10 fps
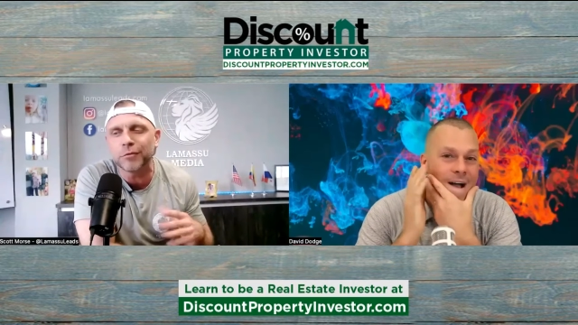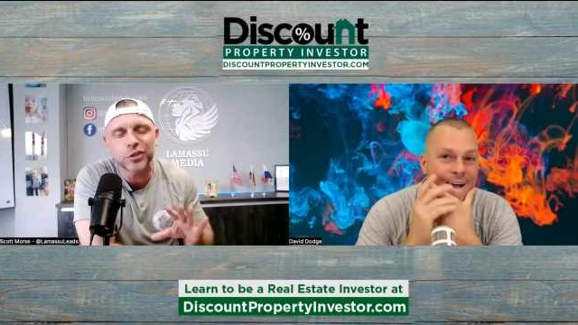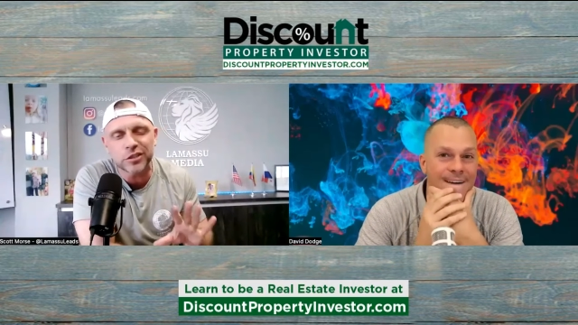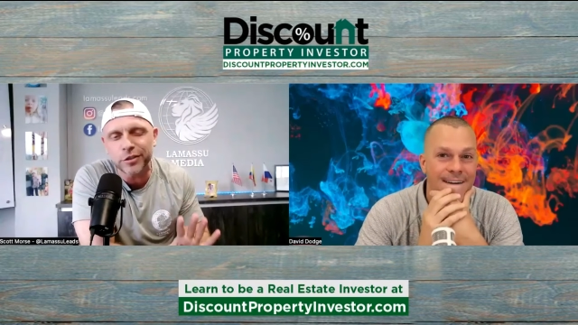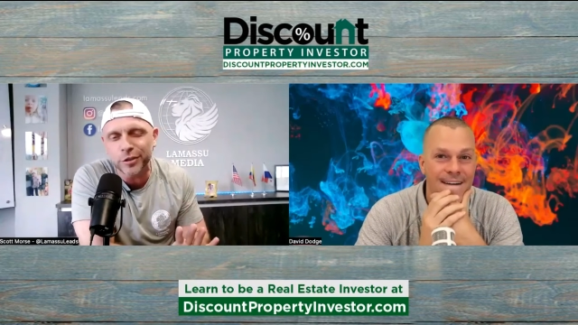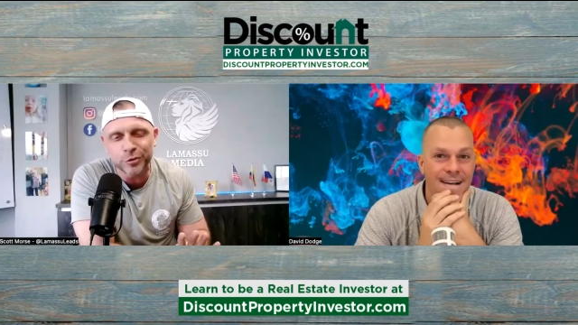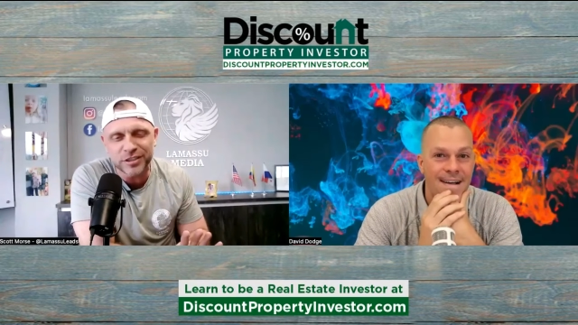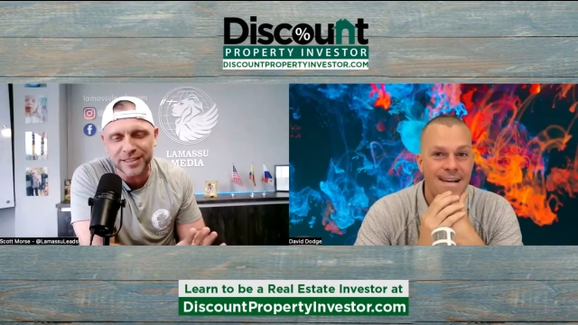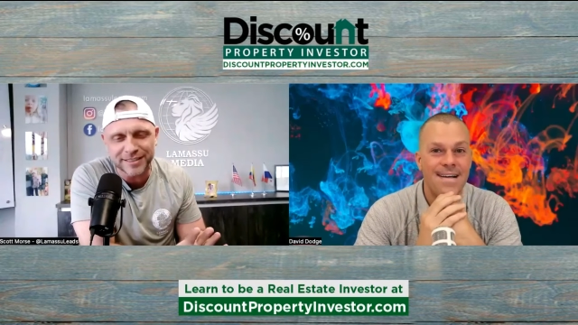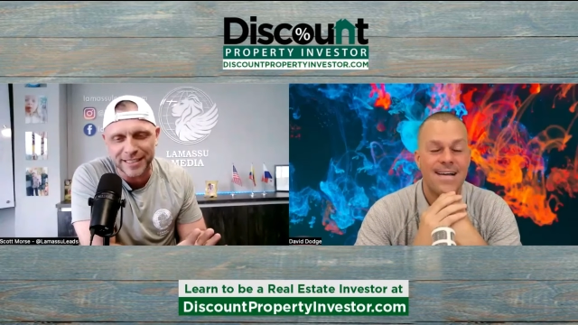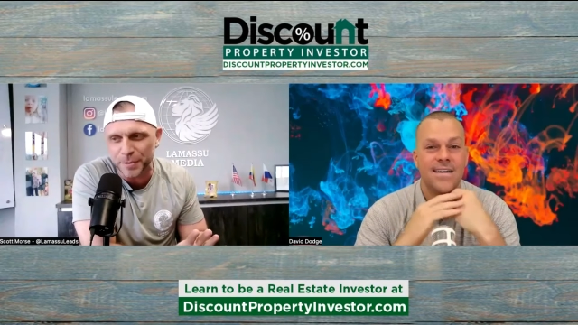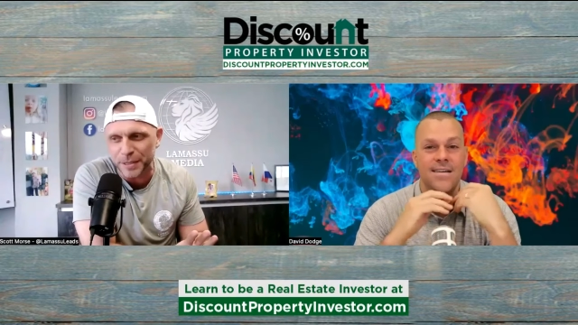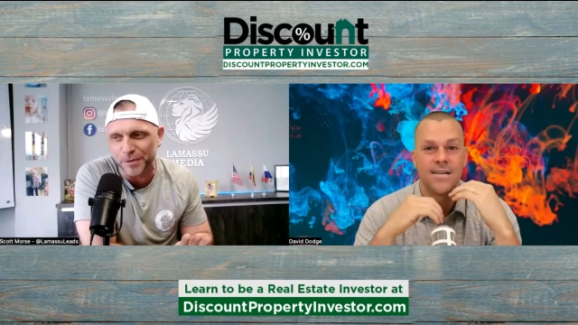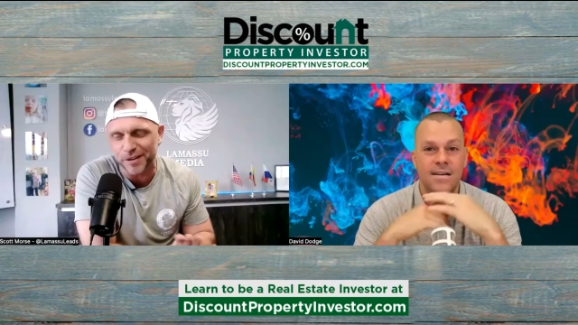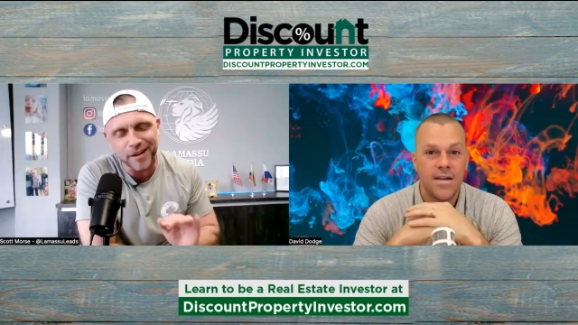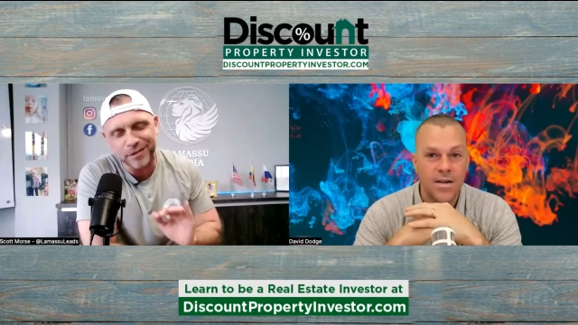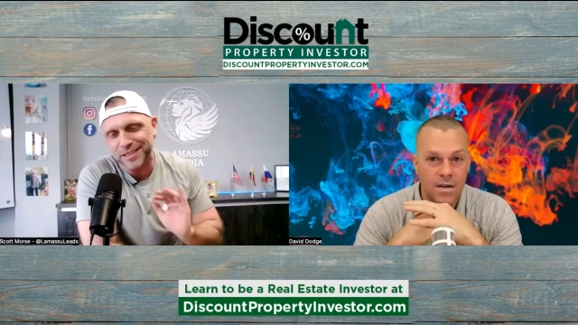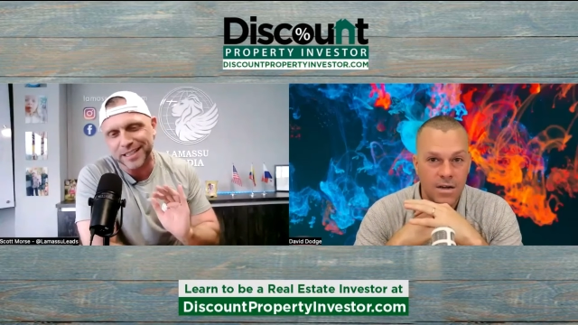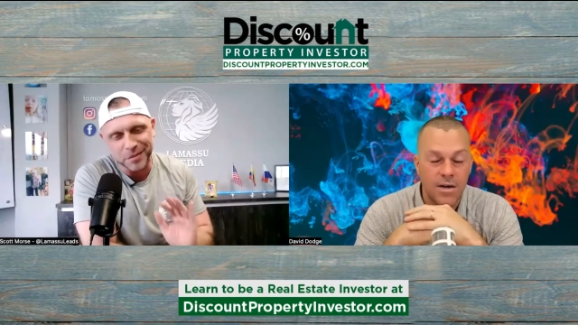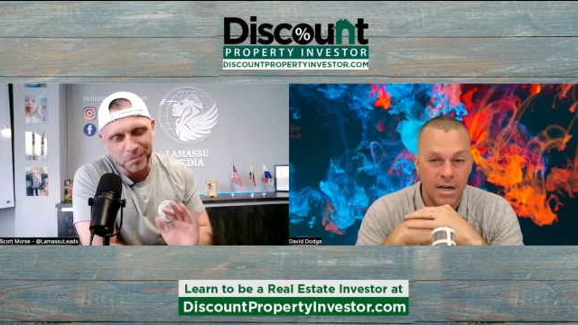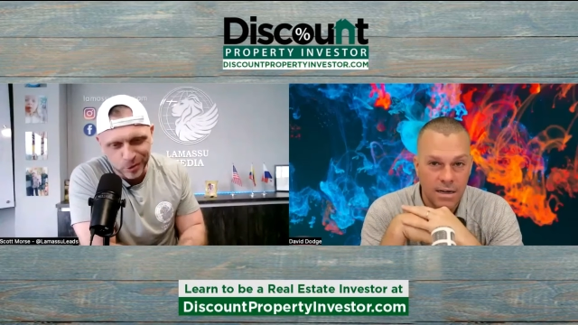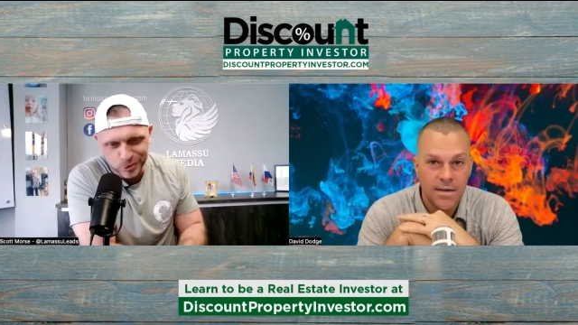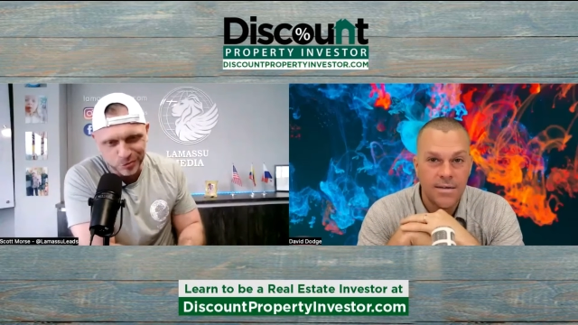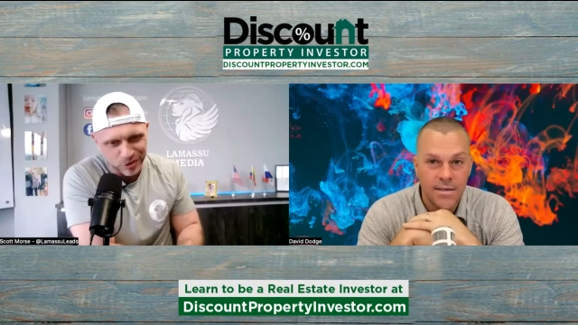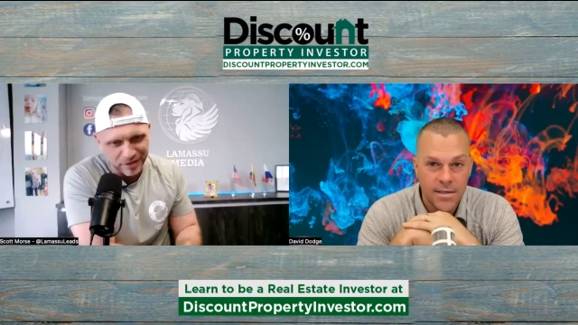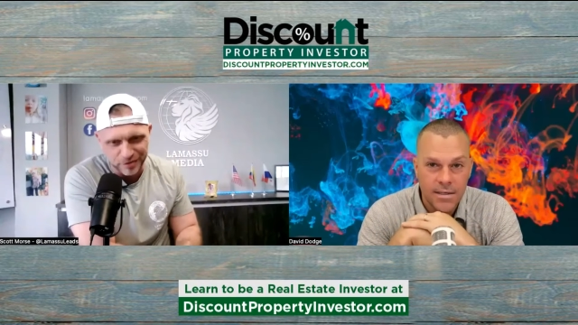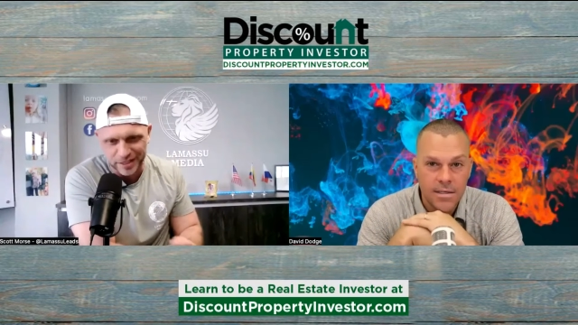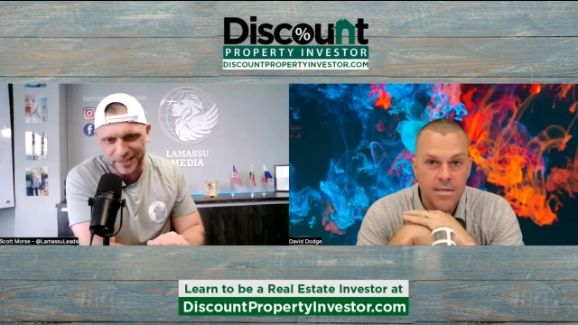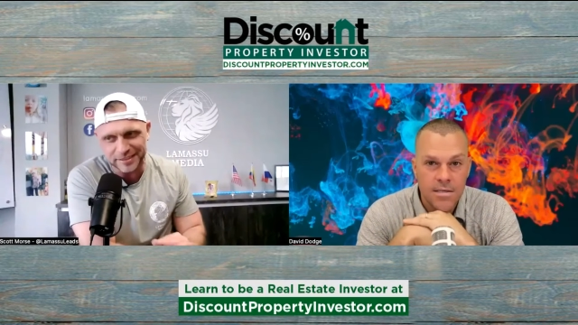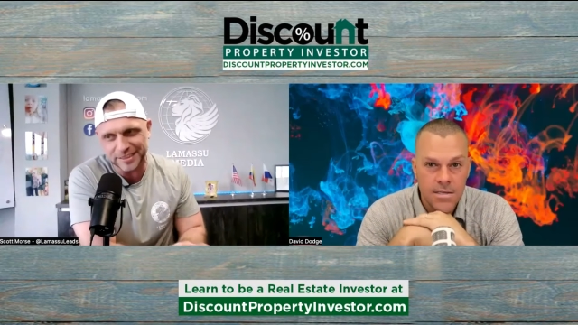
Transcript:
Speaker 1: was just going to do 16 people. I was like, okay. the most we'll ever get is